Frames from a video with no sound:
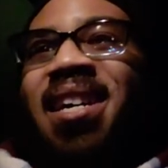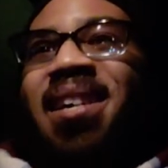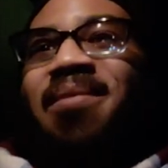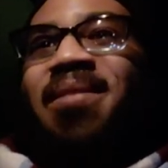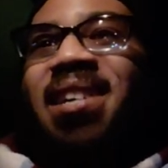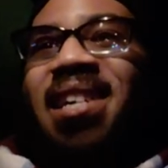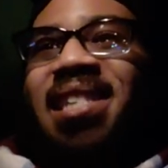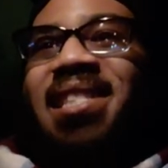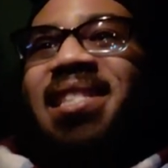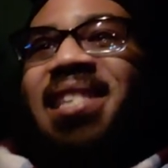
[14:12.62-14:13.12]

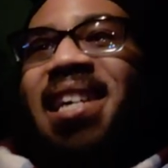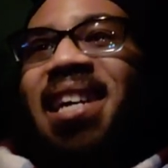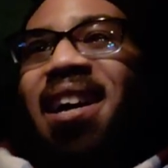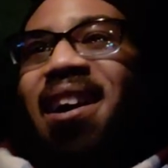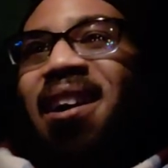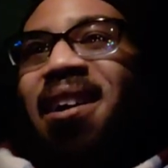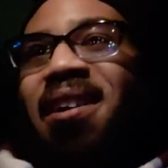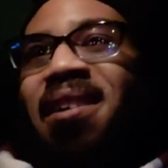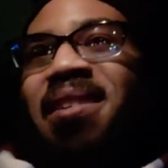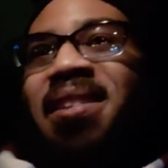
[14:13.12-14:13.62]
Because like
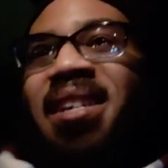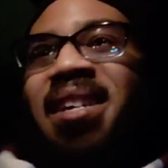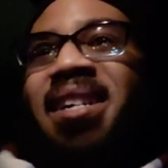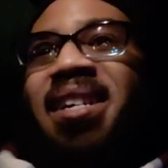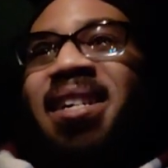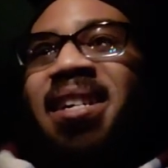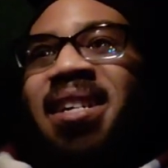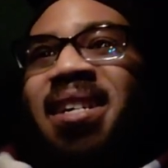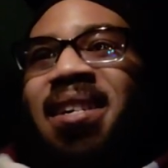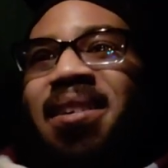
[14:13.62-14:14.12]
all
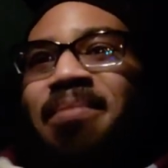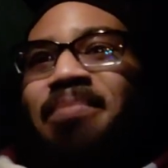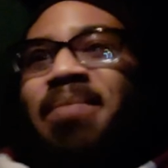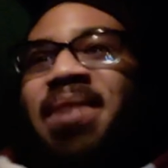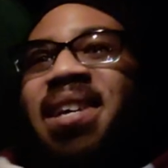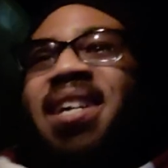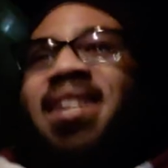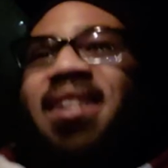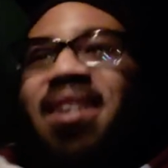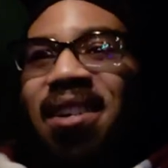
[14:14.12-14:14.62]
the
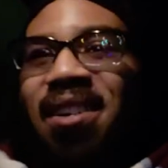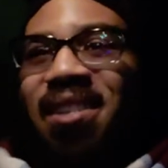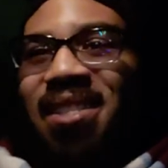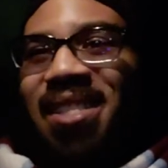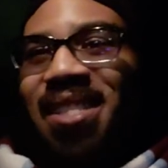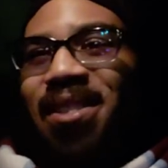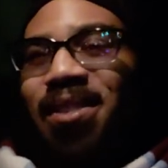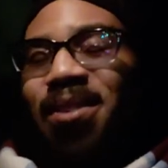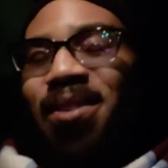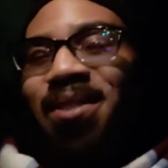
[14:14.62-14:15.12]
big
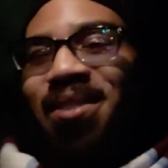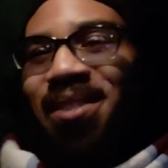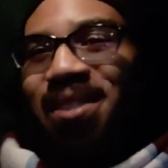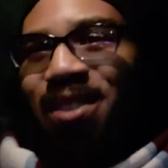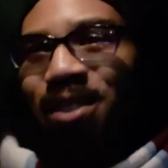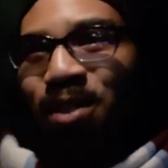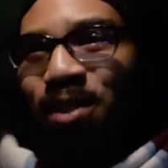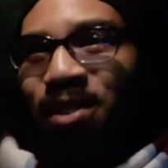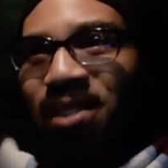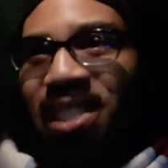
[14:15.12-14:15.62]
girls
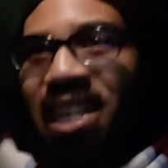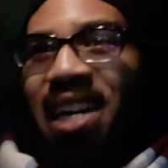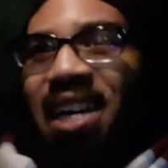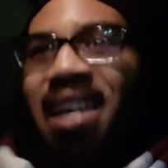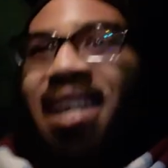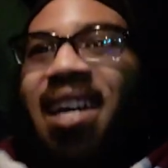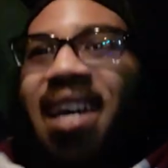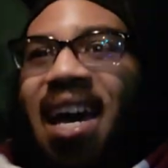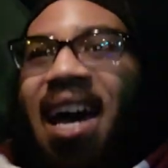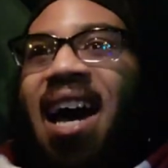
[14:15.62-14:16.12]
who
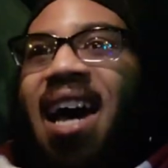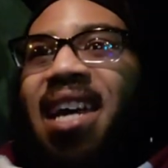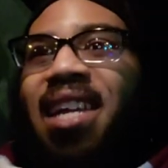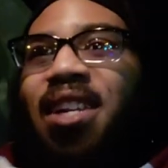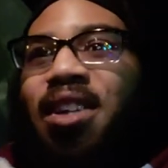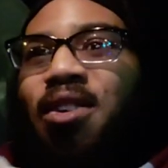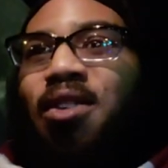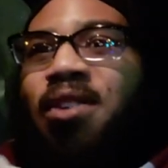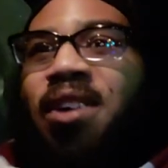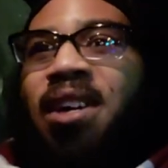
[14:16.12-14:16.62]
like I
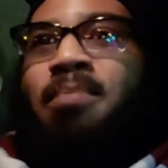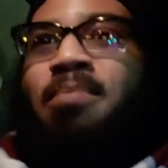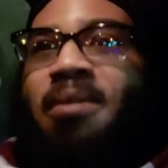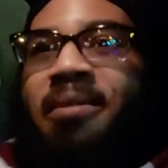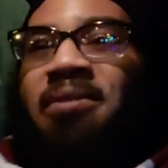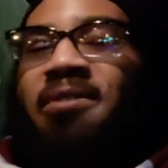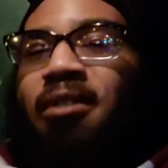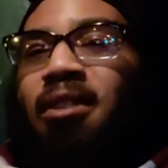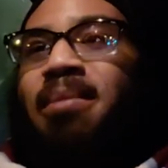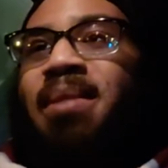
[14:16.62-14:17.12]
knew in
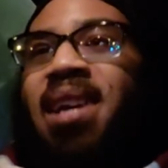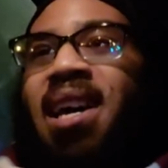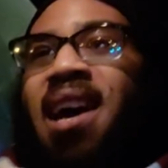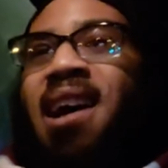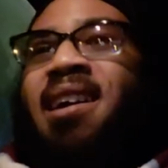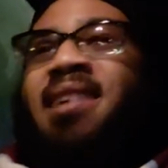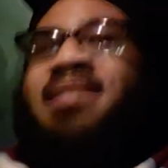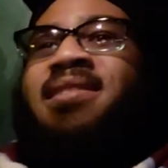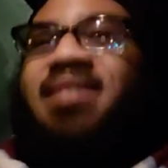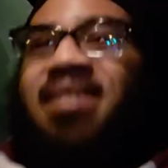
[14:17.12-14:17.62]
performing
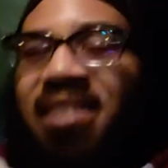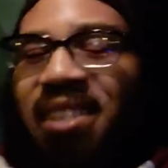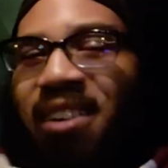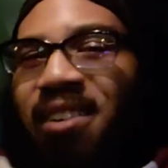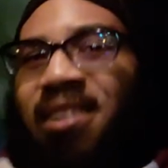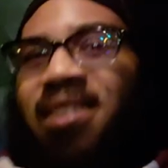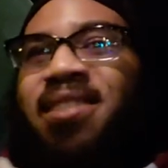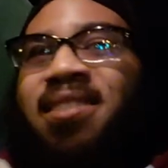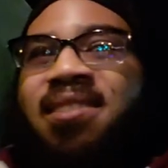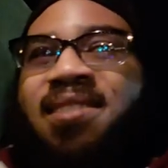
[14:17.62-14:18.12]
arts
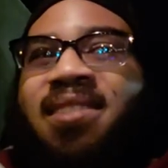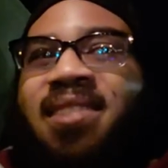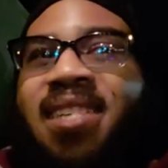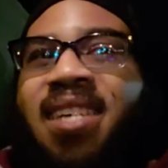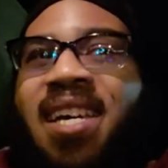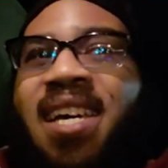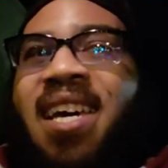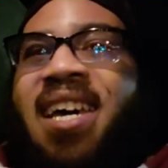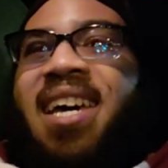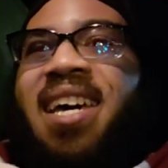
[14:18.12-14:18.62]
circles
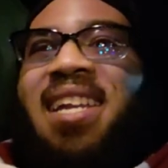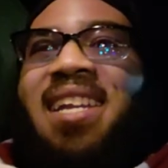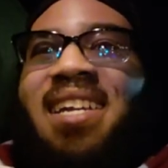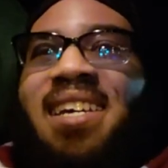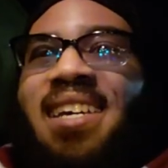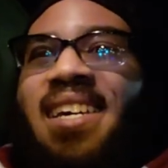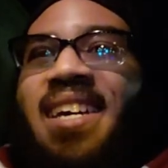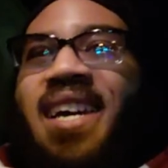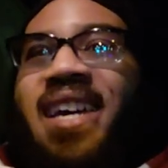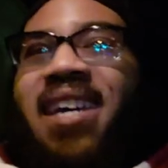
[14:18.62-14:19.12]

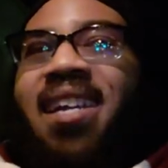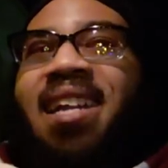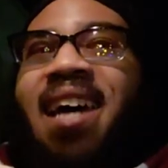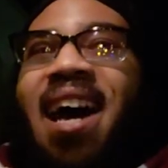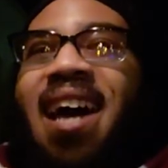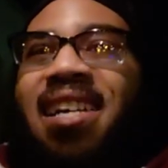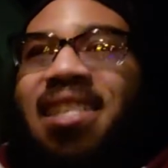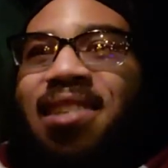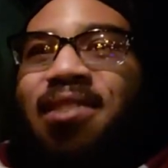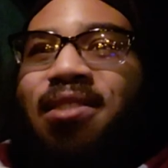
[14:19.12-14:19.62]
in
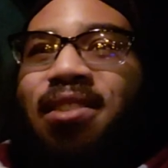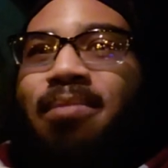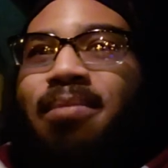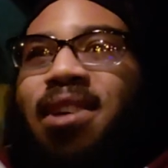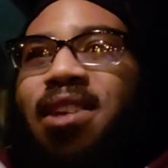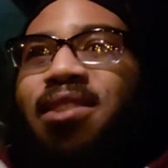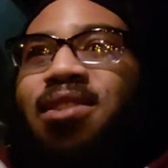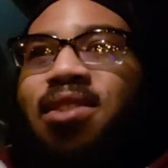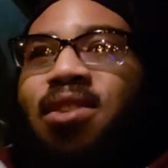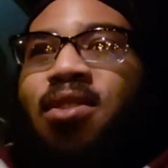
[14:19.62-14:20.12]
high school and
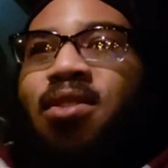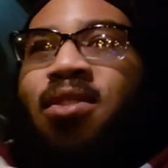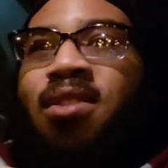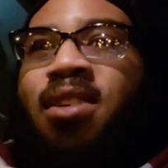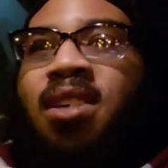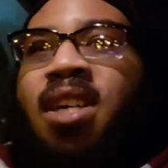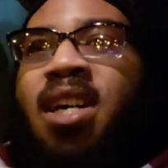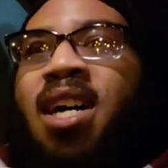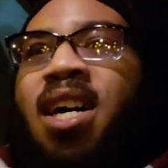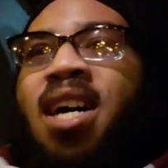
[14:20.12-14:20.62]
middle
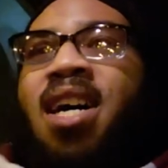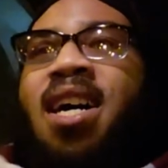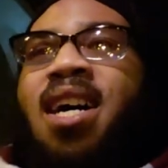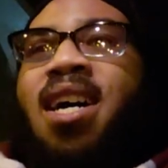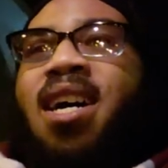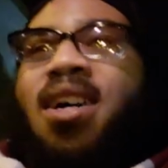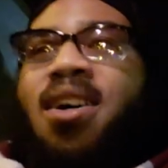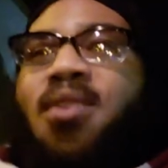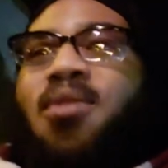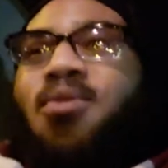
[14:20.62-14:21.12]
school
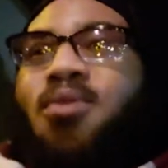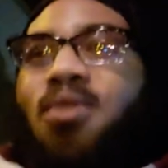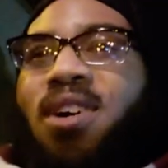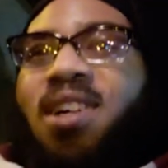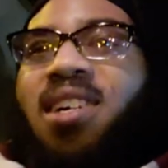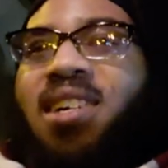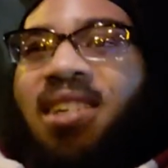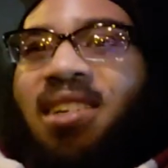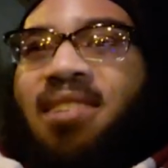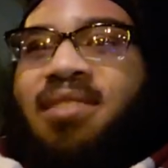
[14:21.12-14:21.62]

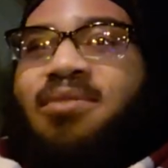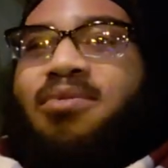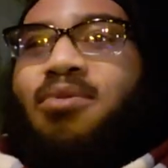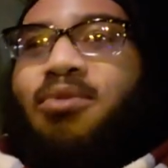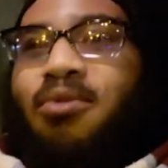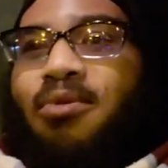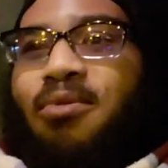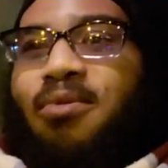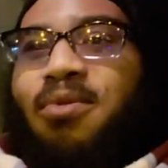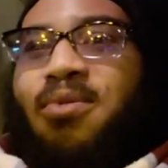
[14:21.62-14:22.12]
were
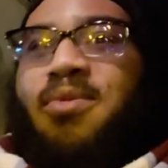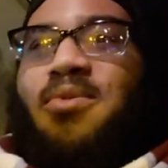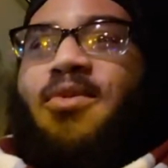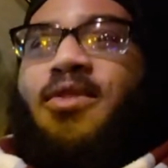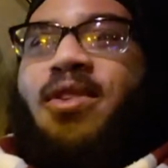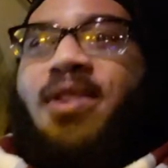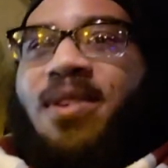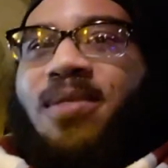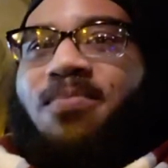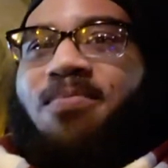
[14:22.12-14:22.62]

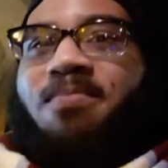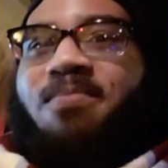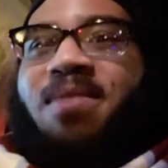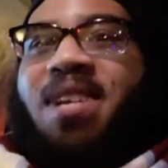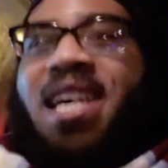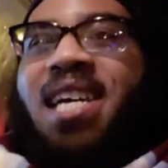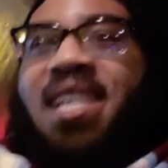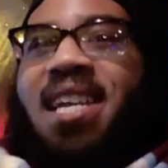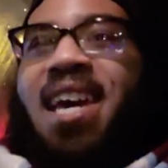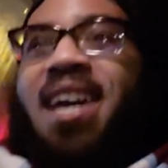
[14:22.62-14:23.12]

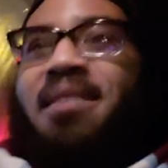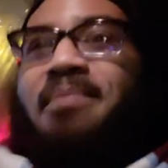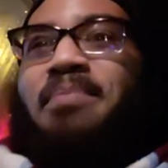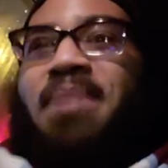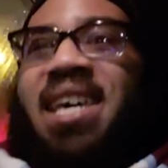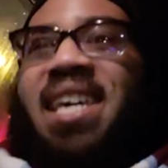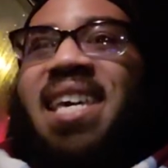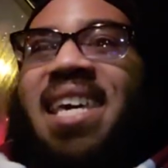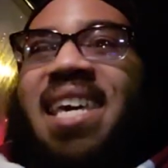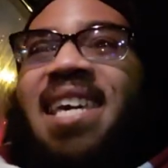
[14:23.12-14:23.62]
nicknamed
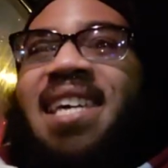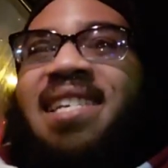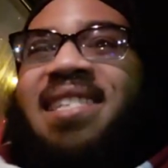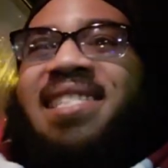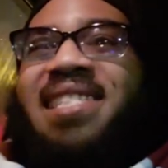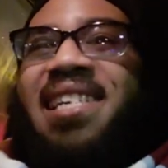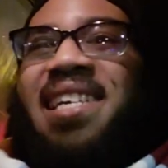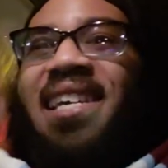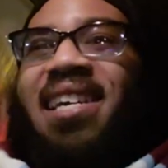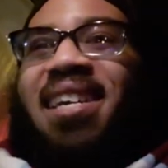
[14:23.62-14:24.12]
Big
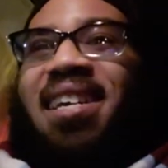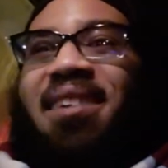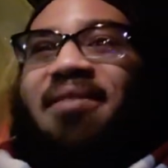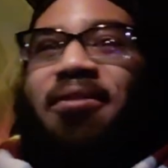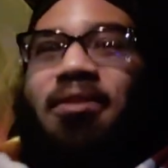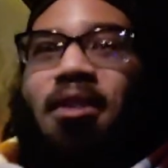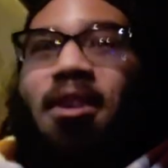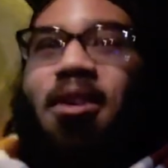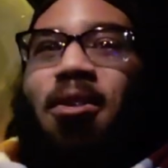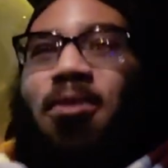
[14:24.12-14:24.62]
Easy
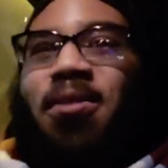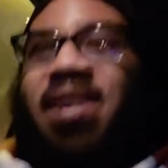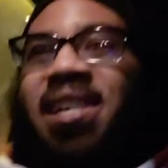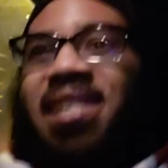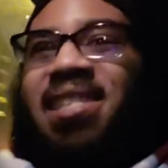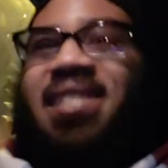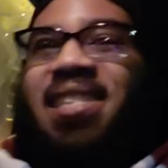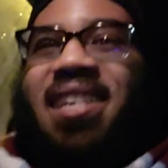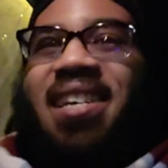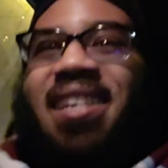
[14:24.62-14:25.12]
for a
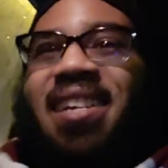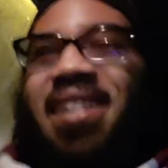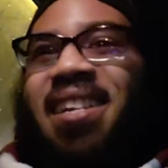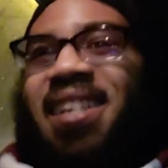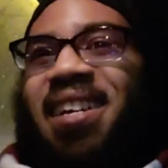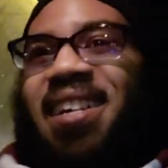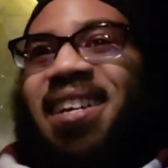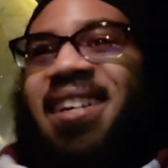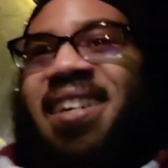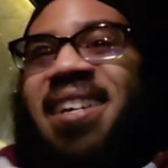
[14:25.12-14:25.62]

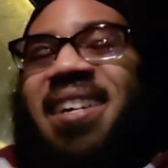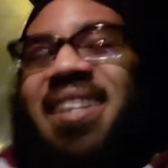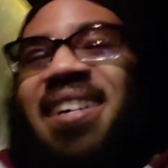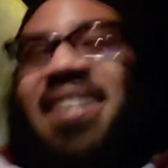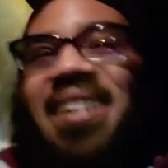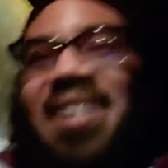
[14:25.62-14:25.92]
reason.